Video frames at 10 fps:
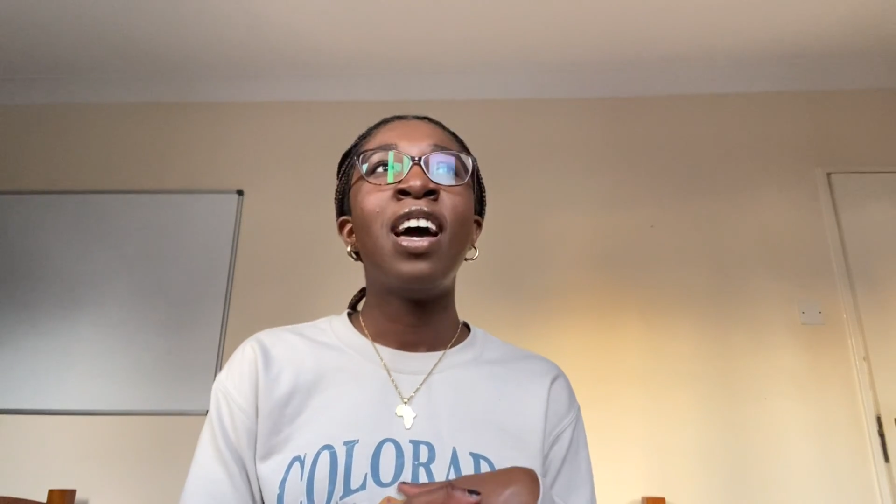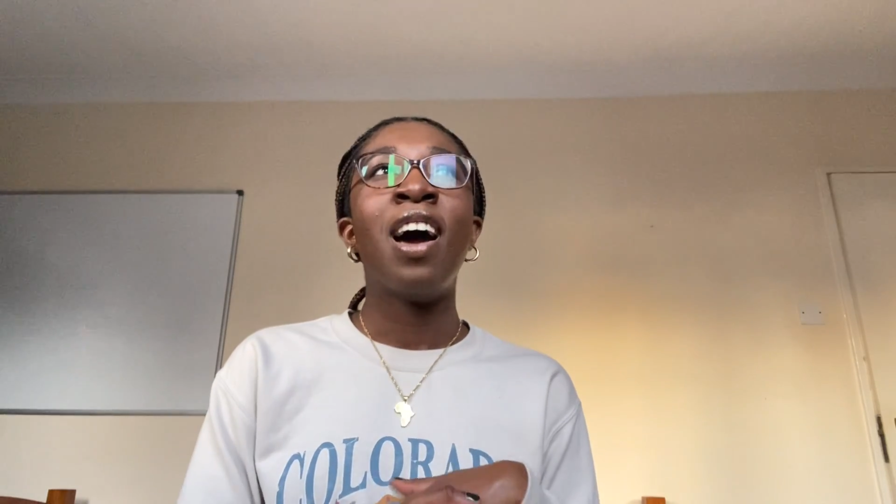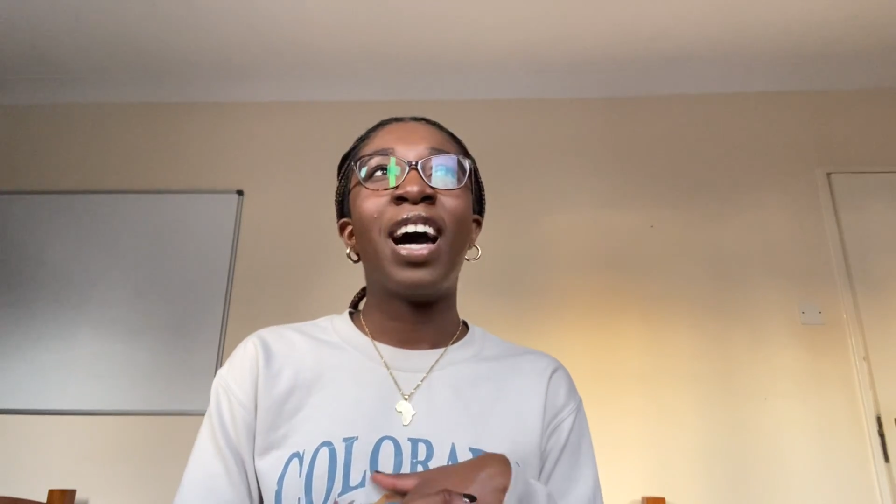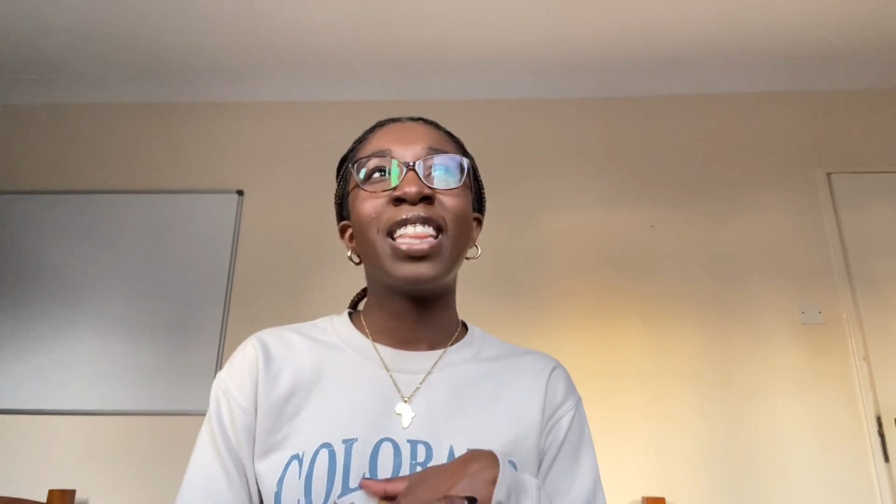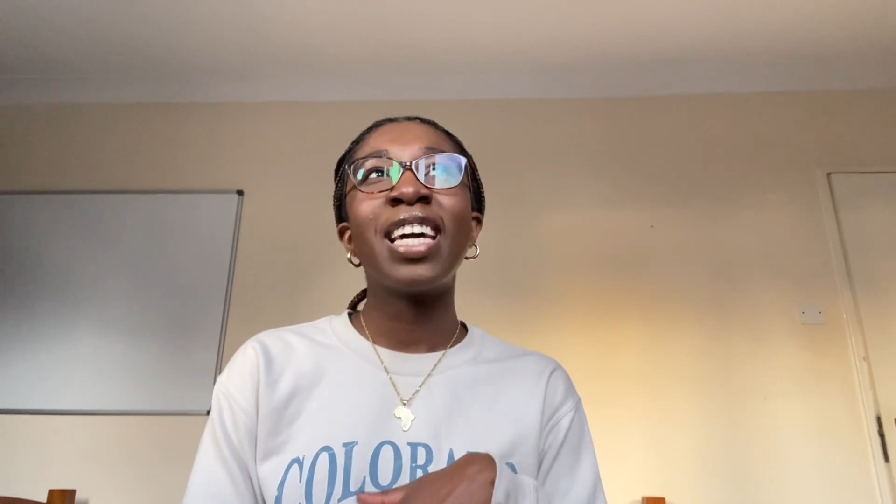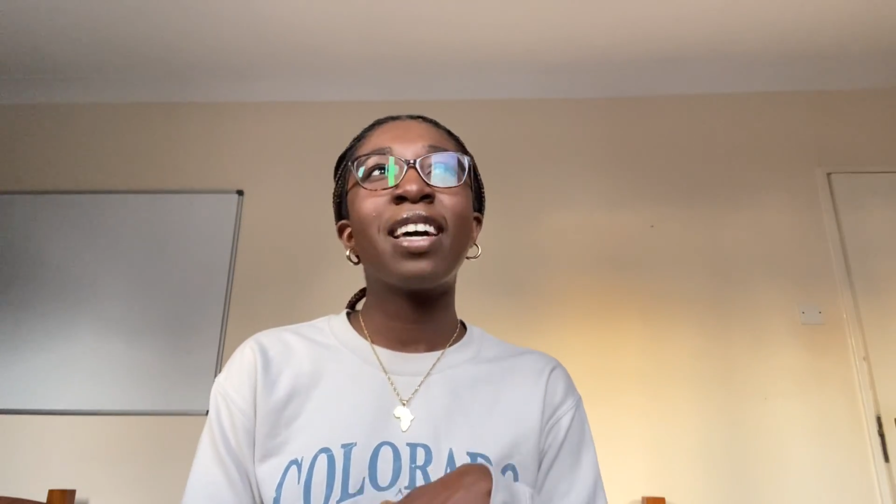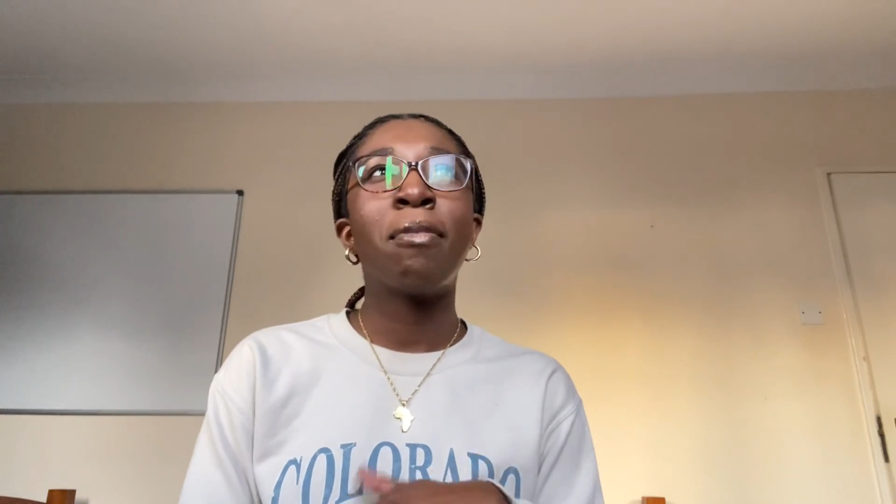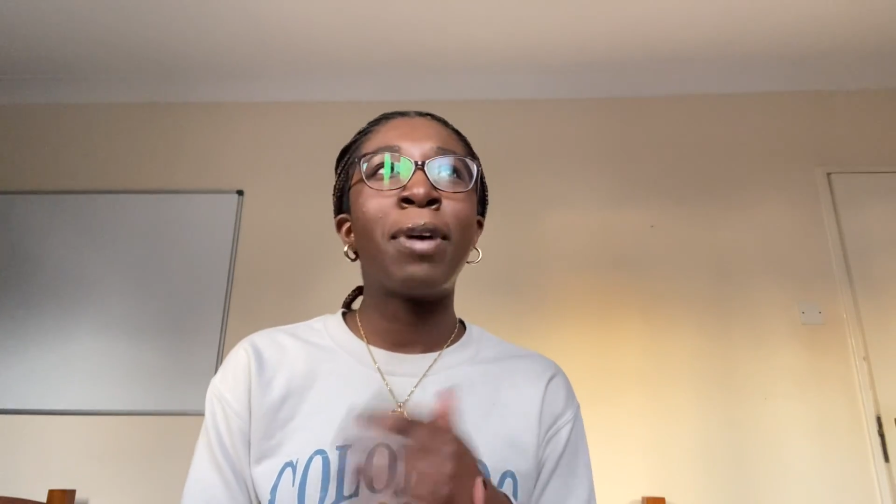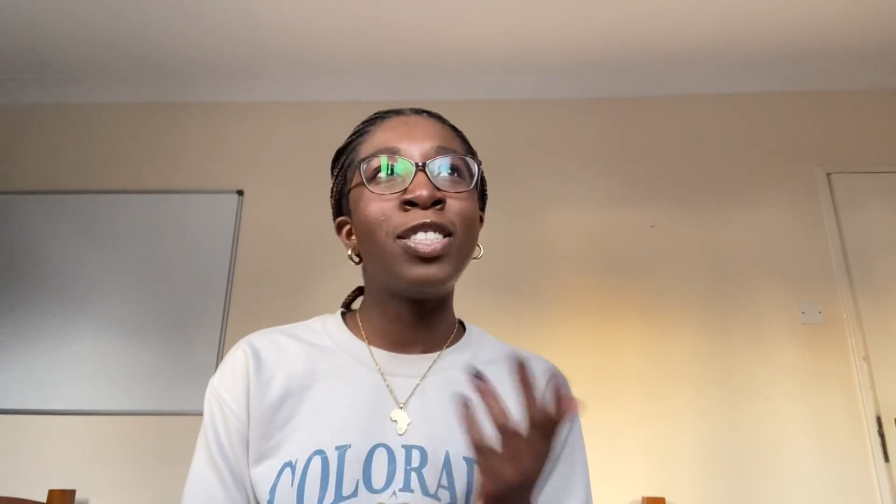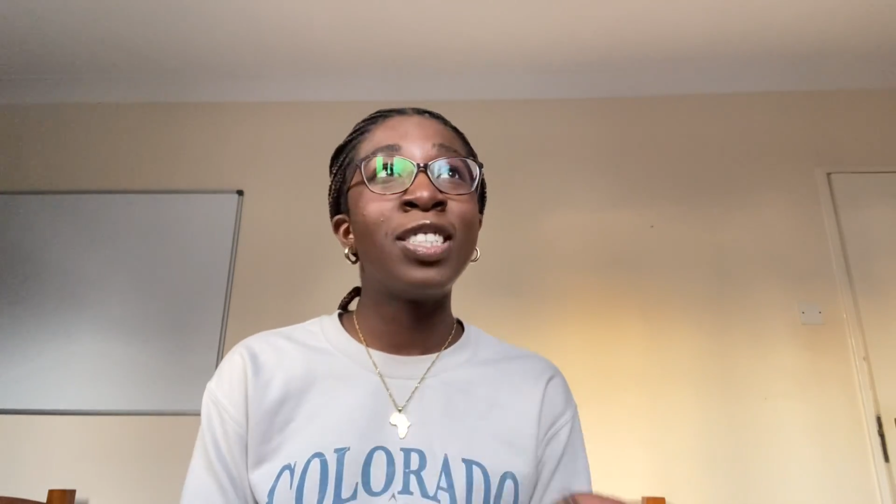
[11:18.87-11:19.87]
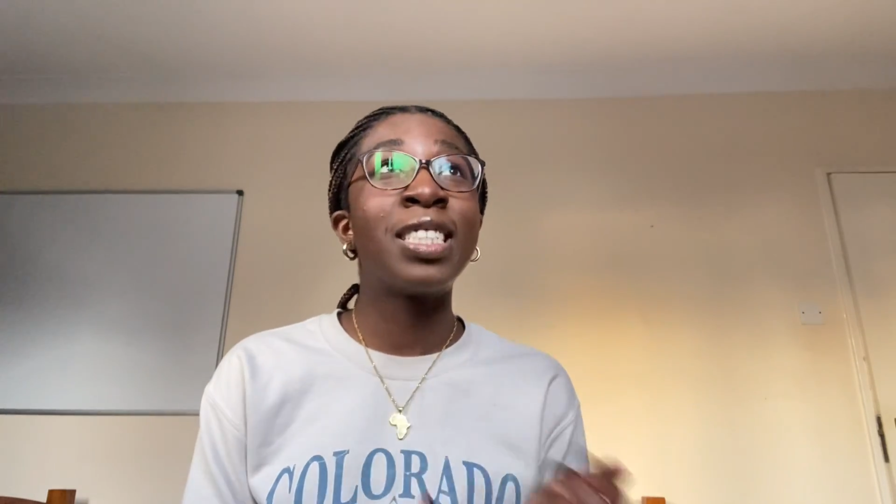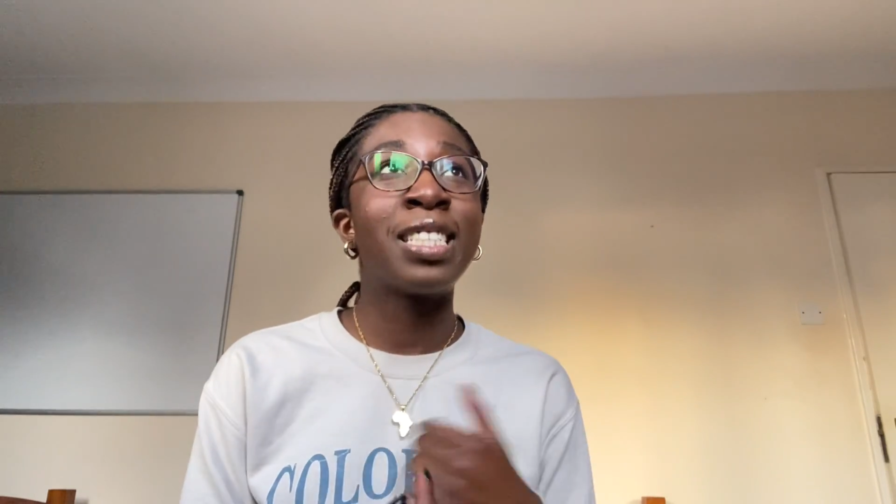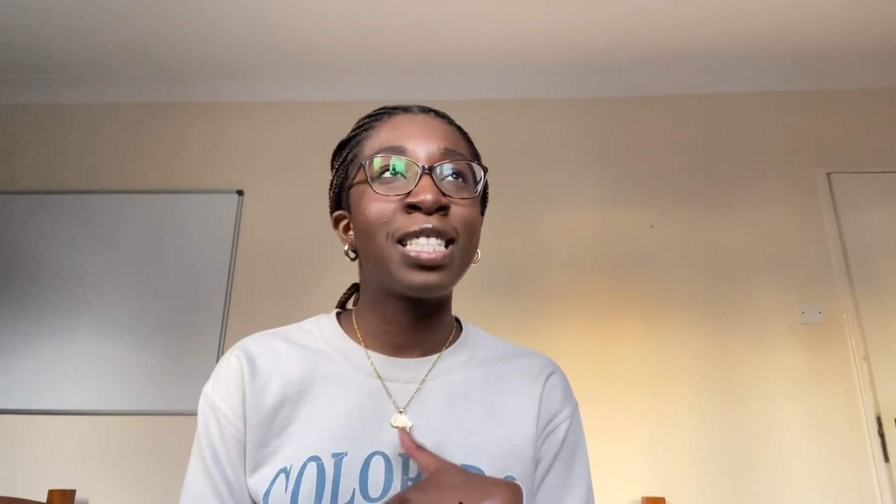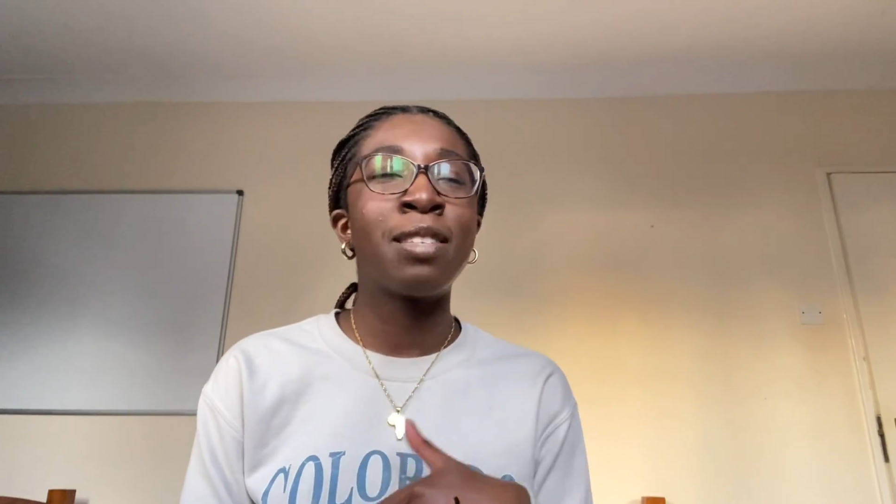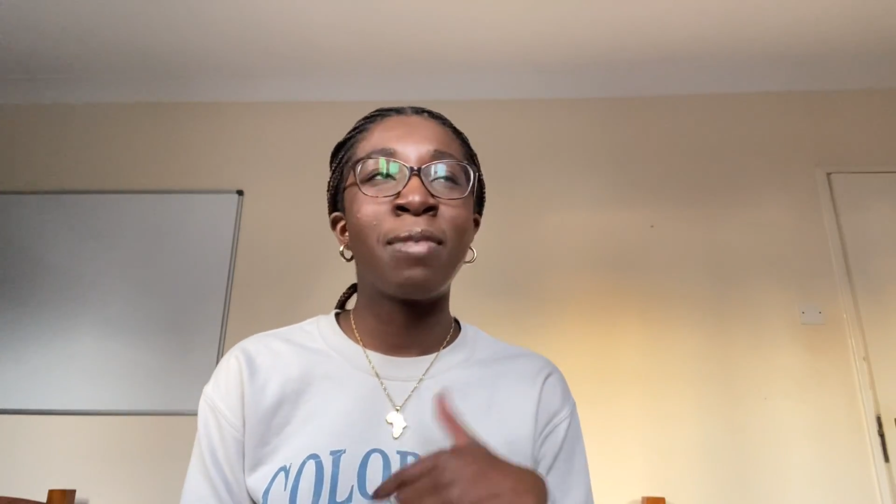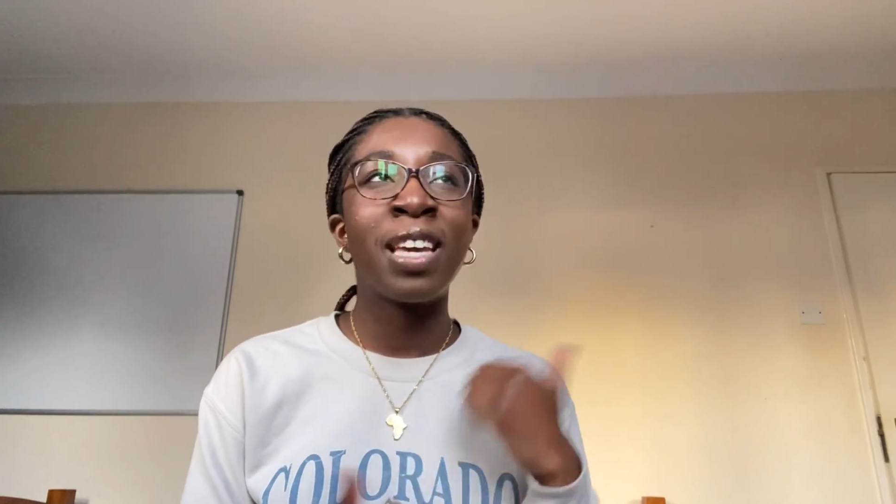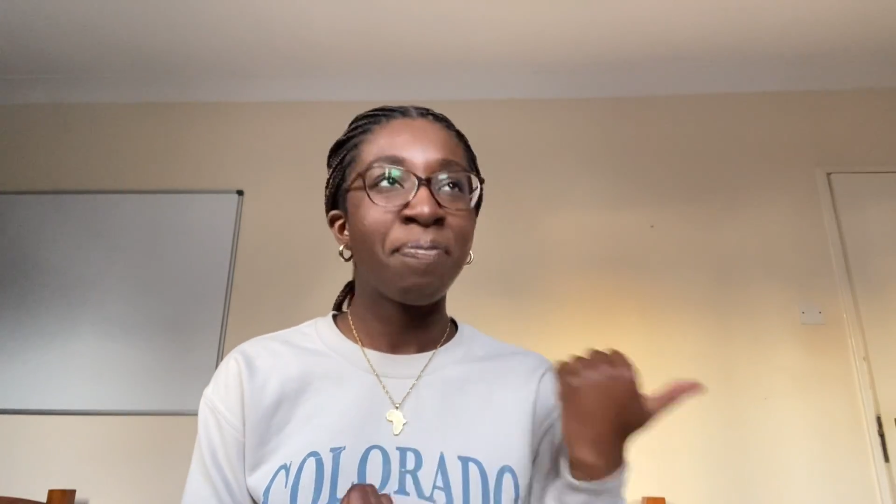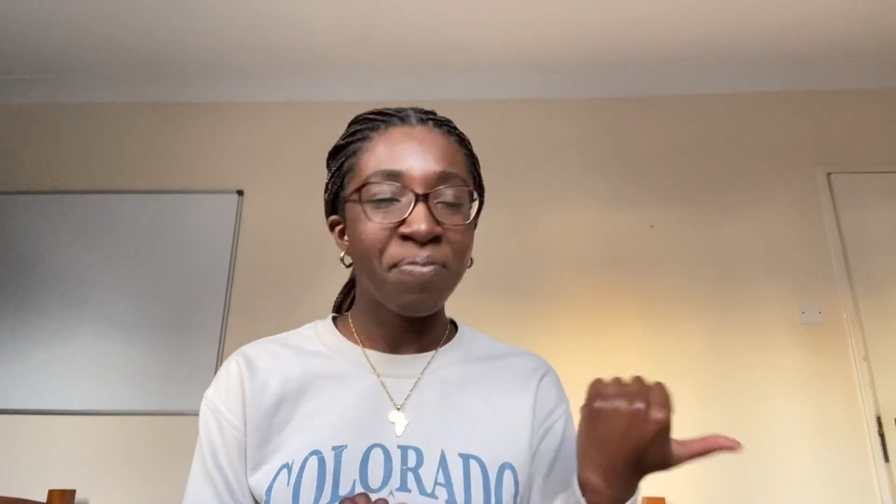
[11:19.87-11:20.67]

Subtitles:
I think my teacher said to me